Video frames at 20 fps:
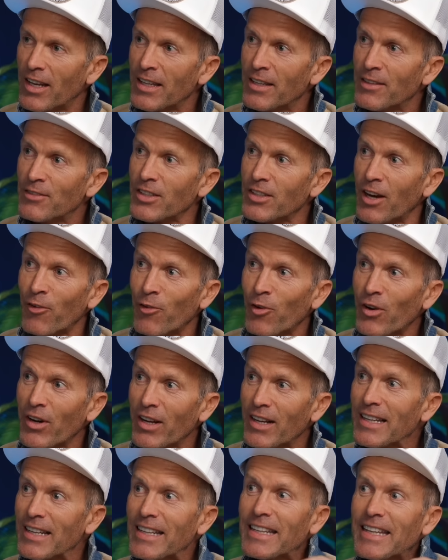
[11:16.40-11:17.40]
lives
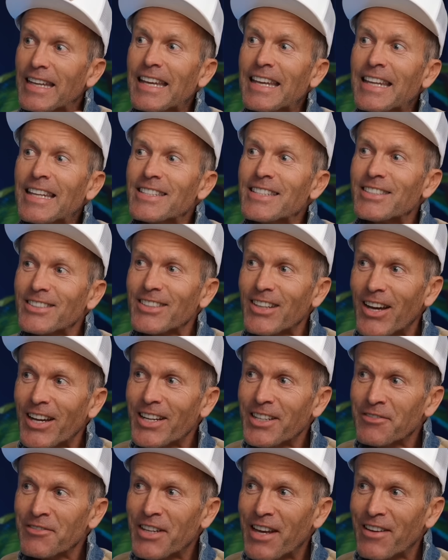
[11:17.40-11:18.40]
ironically inside
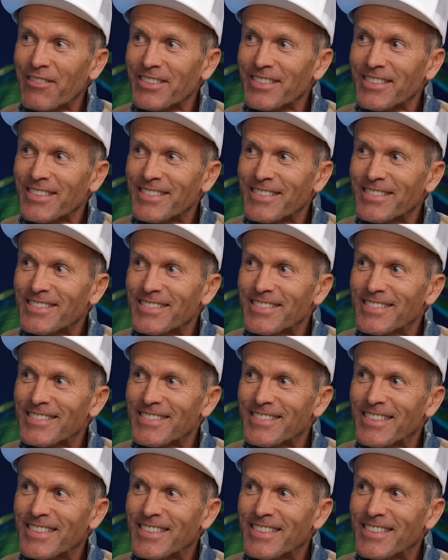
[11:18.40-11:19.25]
of heaven. Mm.